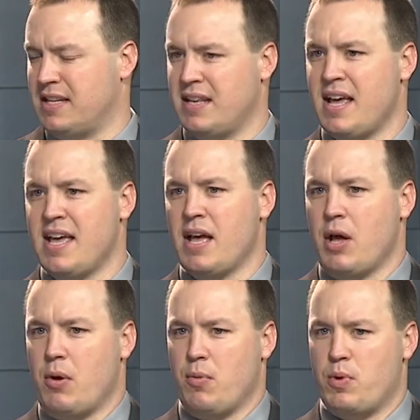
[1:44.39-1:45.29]
And
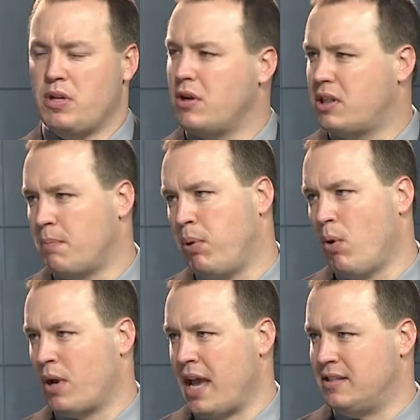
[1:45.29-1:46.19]
uh, when you look at the
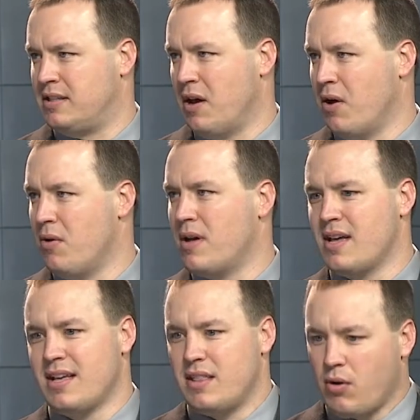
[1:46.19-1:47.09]
bull case, though,
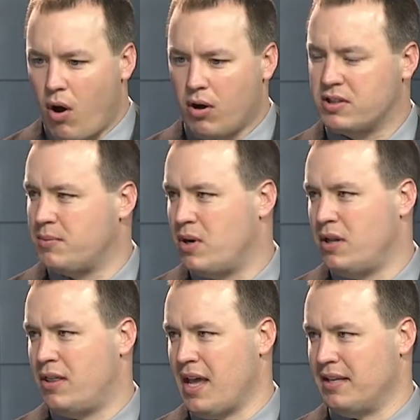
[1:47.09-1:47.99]
there are some
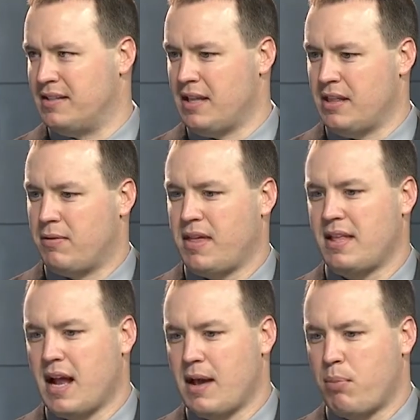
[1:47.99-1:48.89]
good things. And, and the thing
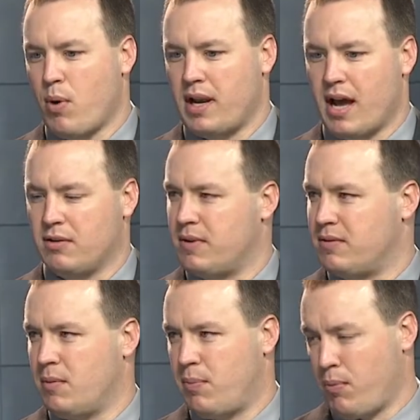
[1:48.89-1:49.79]
that I point out
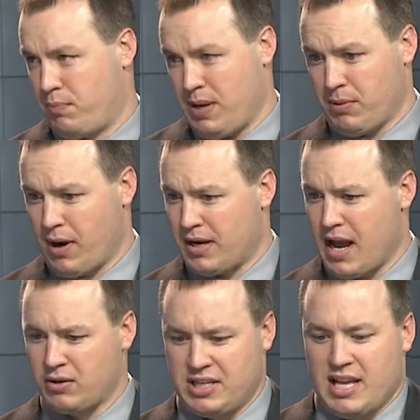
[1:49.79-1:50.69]
to people right
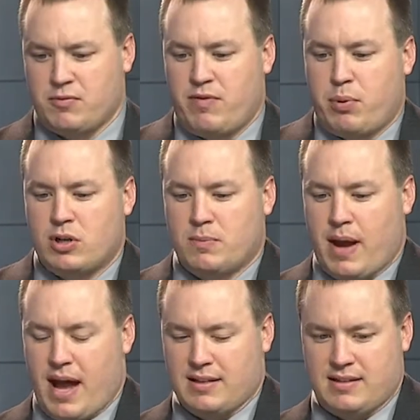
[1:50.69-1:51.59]
now is yes, we pushed
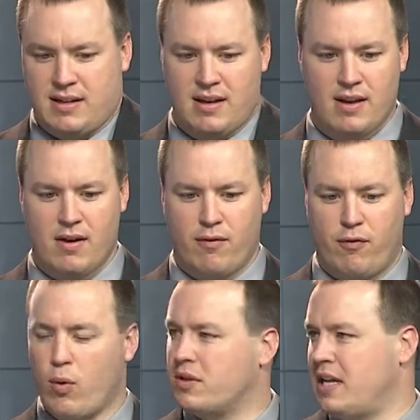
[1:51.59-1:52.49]
past
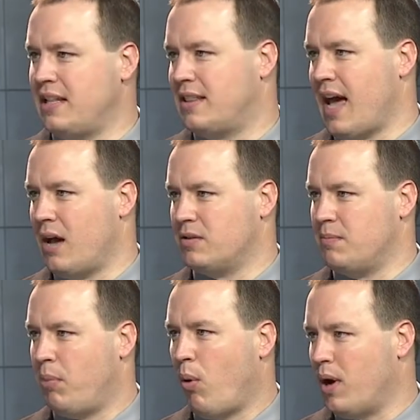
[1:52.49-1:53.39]

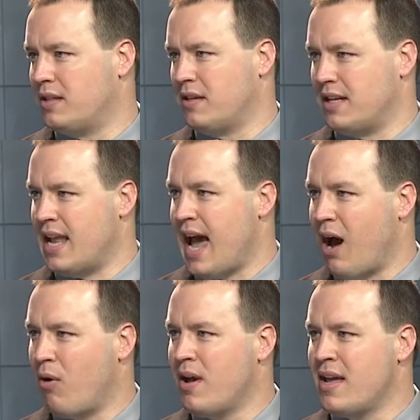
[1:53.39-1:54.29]
14,000 points on the
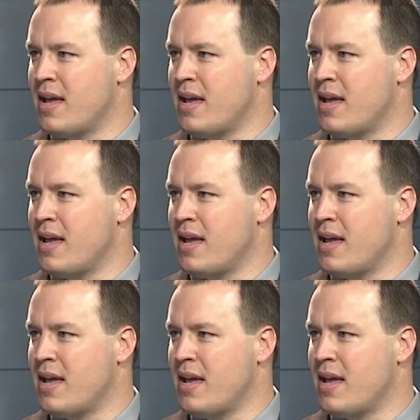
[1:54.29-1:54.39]
Dow.